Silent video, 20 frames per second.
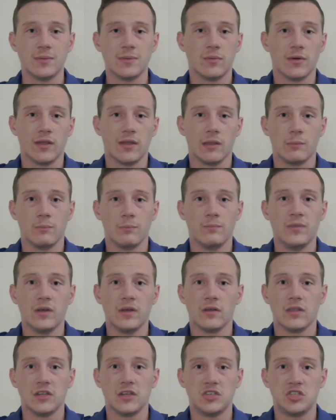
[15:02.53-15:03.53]
to be one of the
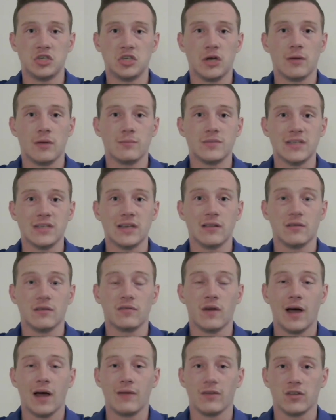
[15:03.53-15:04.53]
you know the gems in the
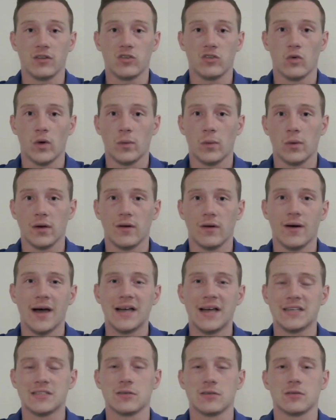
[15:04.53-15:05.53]
Flyville 21
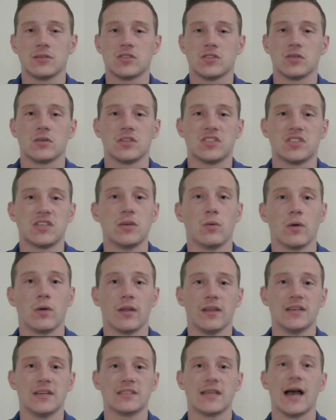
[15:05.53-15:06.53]
class. So, so to see one
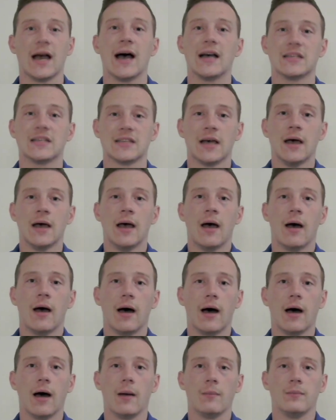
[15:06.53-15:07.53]
of these guys,
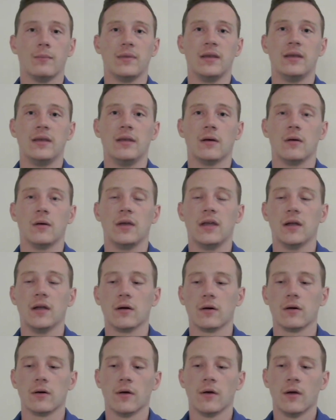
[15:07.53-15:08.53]
um, you know
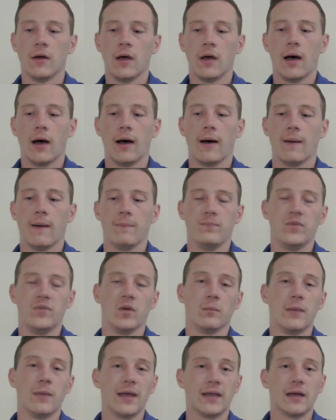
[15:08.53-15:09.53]
here um,
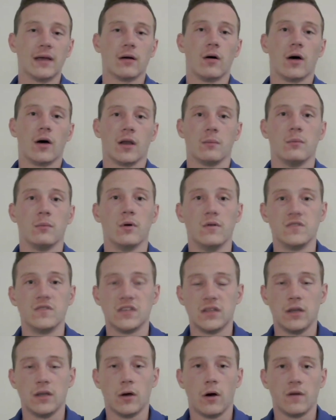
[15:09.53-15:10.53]
you know, making a lot of moves
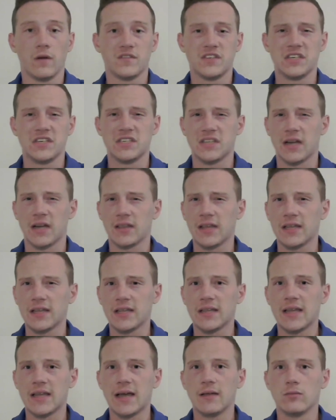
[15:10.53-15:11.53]
in the offseason. I think
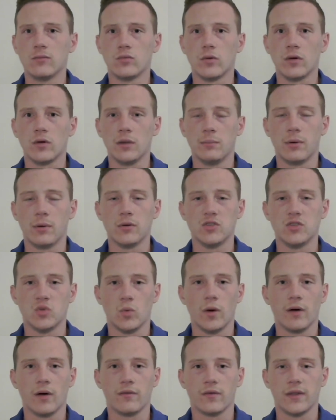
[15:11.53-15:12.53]
that that really bodes
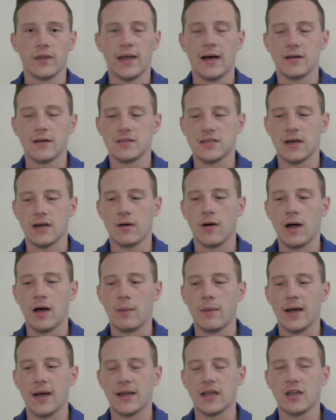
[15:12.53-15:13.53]
well for the outside
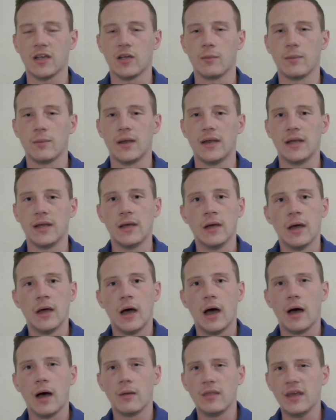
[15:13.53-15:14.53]
linebacking committee.
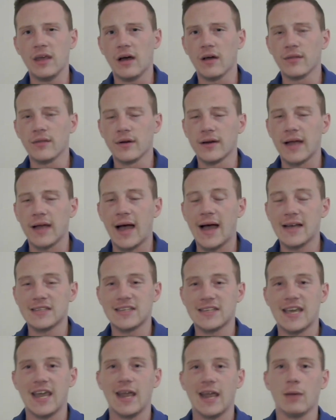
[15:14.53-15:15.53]
Uh, the other
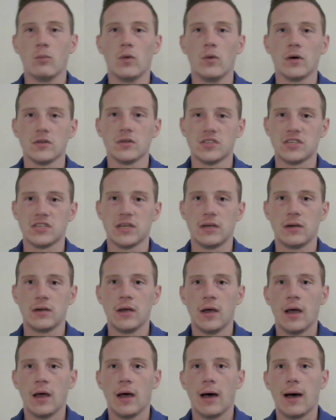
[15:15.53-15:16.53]
guys, Kam Wilson,
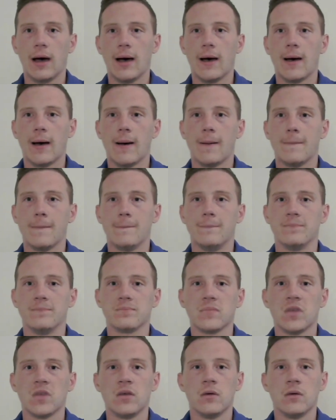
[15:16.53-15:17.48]
um,